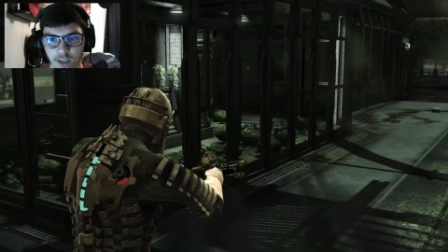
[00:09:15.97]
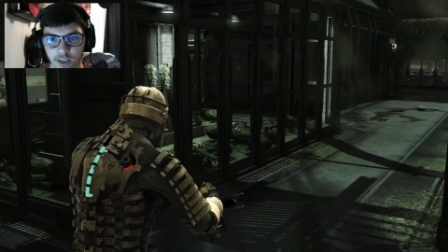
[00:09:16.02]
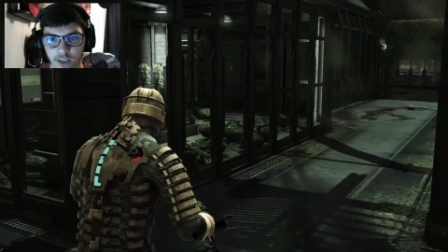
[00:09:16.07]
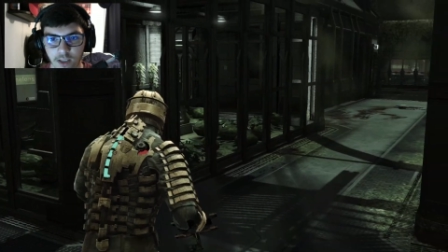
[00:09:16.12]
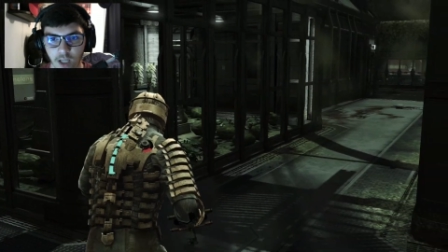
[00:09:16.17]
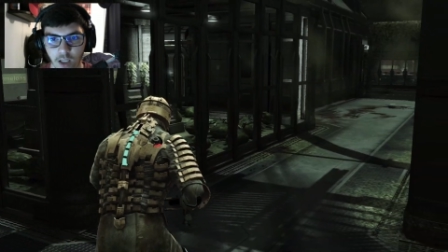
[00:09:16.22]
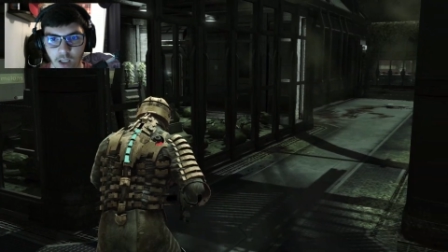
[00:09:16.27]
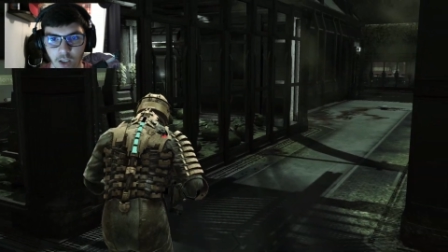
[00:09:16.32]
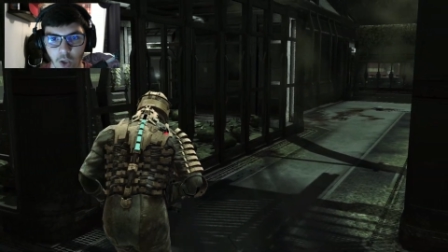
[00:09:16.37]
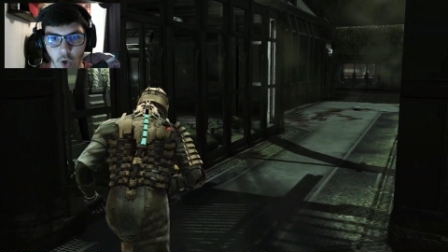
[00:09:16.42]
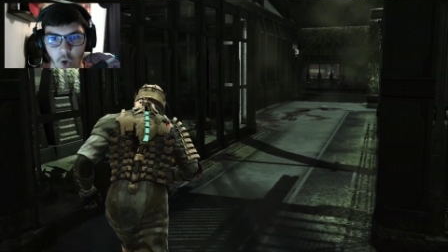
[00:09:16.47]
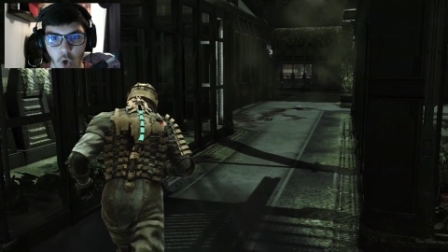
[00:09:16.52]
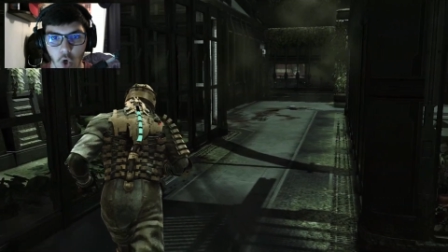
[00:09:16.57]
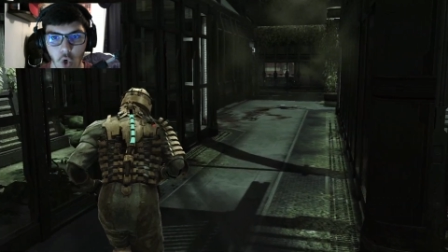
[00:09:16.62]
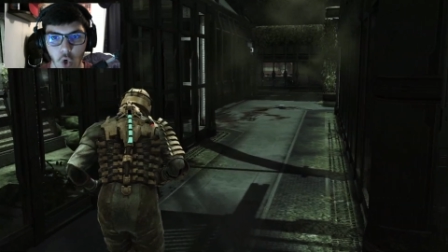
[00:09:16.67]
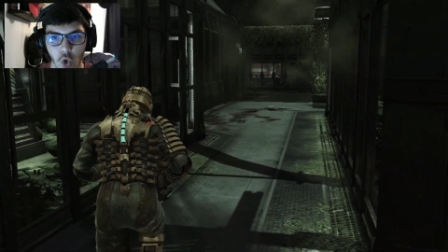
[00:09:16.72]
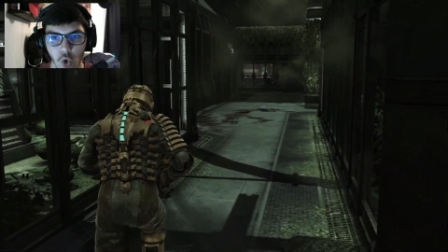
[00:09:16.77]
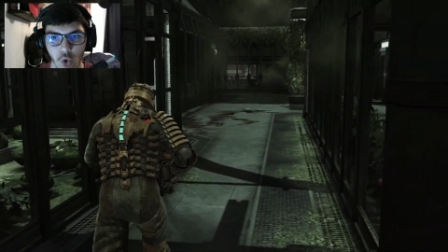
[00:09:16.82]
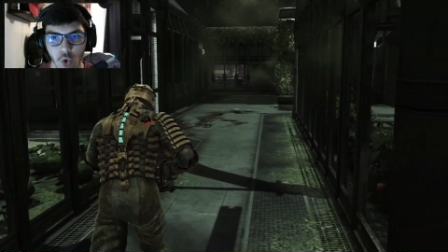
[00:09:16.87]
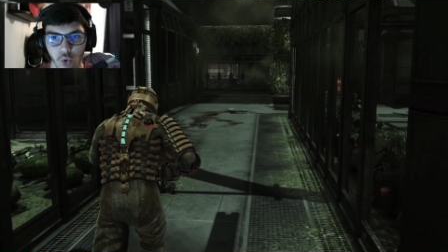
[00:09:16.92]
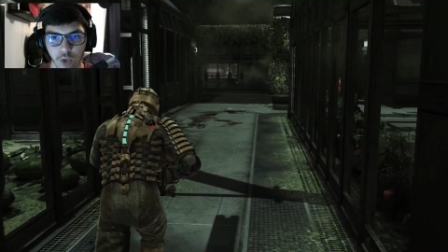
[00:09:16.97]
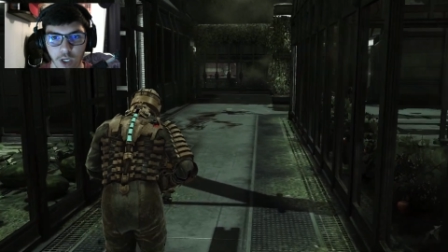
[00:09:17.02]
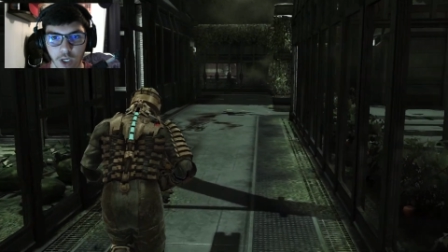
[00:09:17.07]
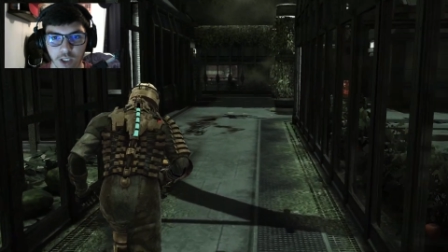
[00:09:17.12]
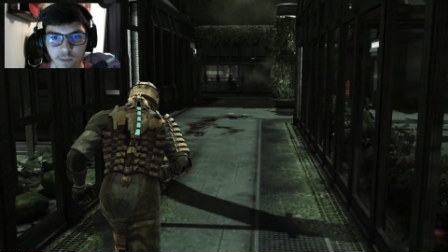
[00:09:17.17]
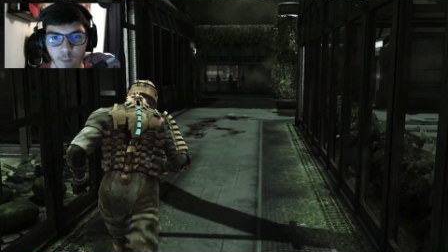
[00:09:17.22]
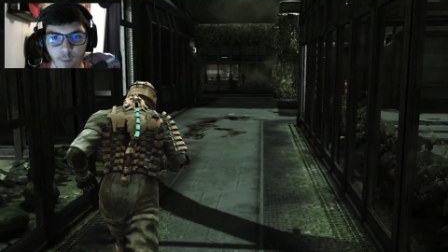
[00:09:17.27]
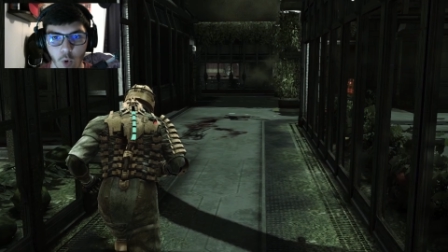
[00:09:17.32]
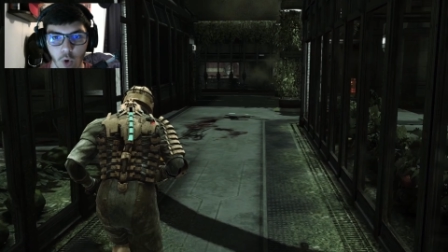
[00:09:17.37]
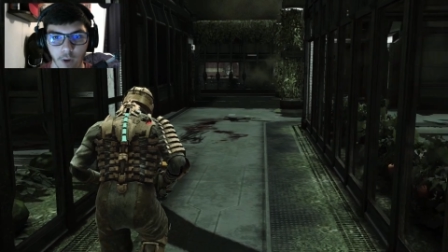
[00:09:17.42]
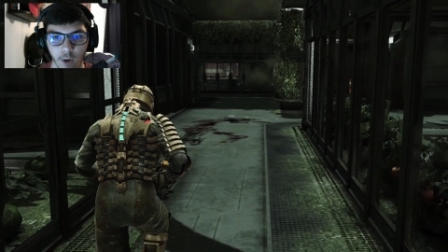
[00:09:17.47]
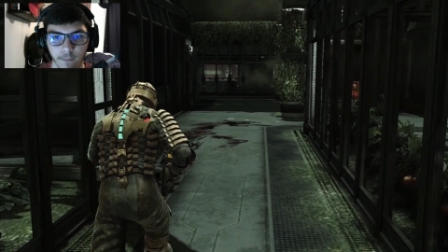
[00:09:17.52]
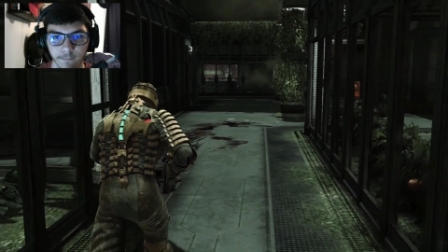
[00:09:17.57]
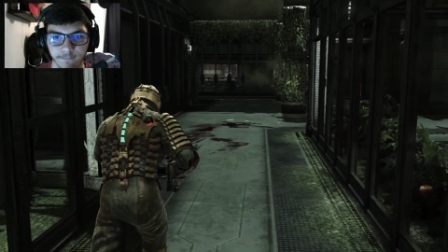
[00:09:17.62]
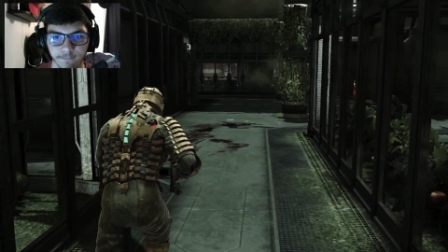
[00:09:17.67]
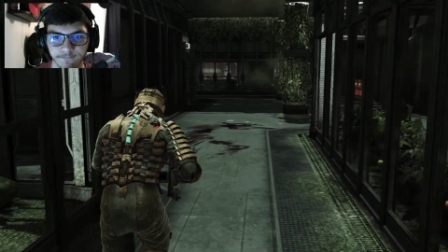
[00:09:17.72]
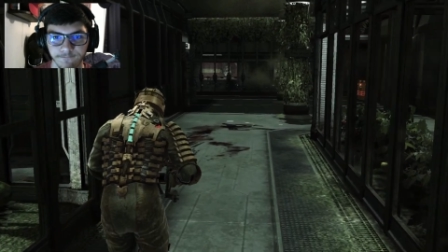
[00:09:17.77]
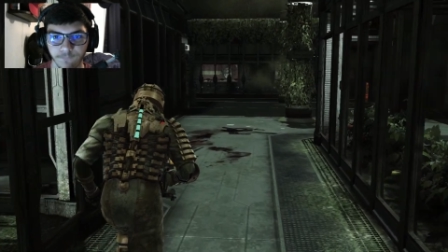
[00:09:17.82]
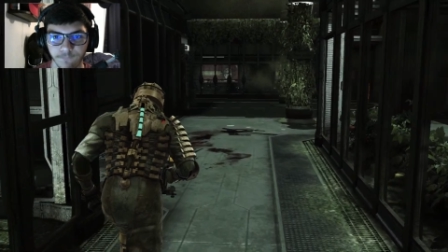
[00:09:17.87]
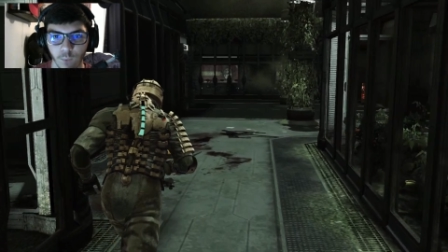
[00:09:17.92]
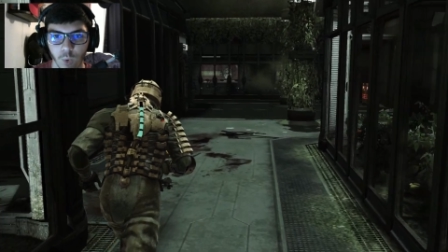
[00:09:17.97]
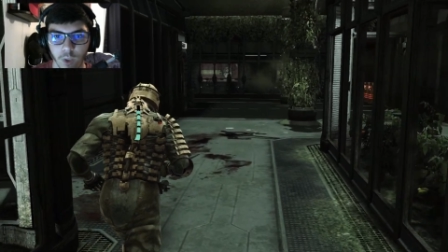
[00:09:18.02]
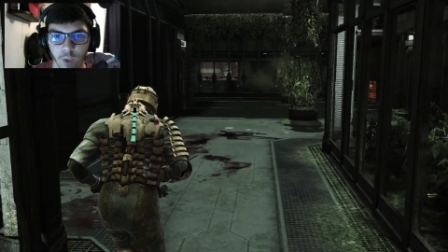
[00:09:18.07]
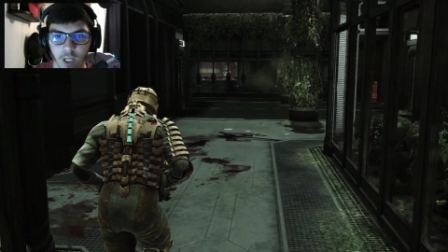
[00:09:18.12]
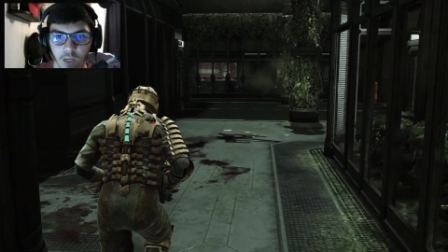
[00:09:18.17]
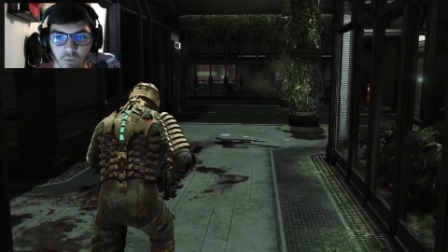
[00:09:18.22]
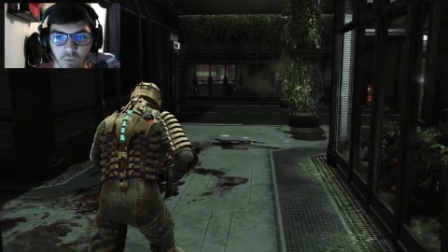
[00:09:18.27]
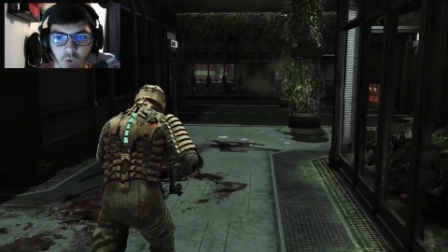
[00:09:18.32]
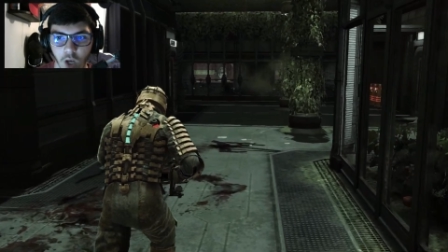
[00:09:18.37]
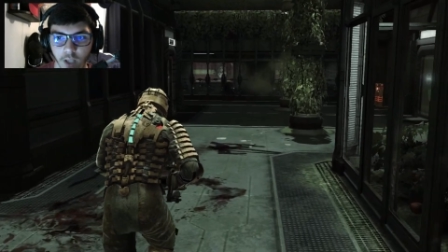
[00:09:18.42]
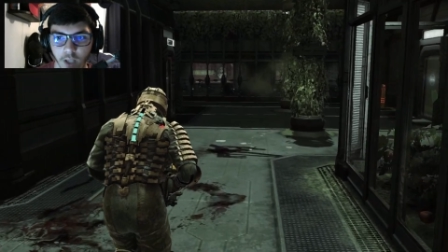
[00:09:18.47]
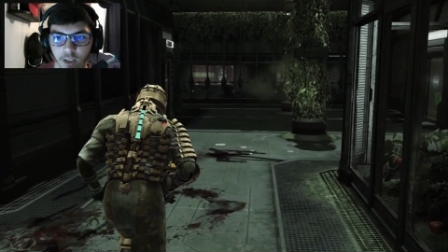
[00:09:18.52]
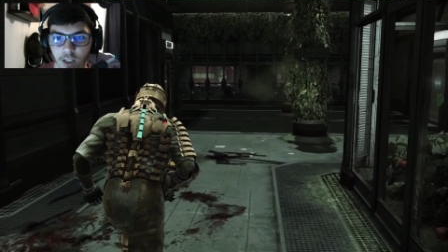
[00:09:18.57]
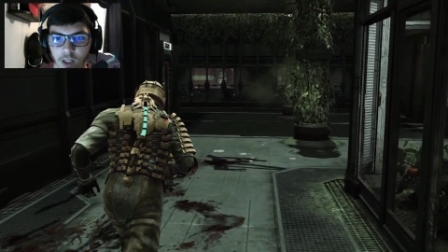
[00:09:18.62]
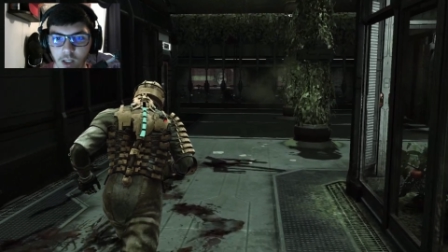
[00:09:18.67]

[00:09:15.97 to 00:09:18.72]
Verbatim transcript: Sucker. Oh, there's more. We gotta run.